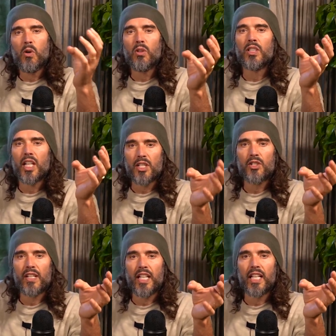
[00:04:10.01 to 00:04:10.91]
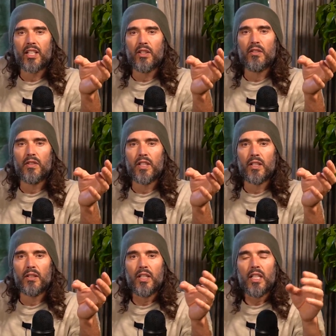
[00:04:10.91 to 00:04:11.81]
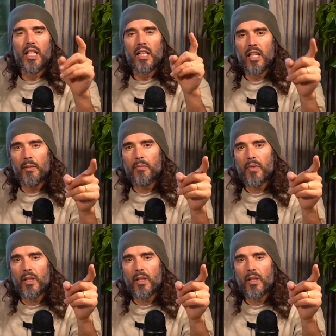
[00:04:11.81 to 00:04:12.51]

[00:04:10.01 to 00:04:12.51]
what does drinking do for you? Like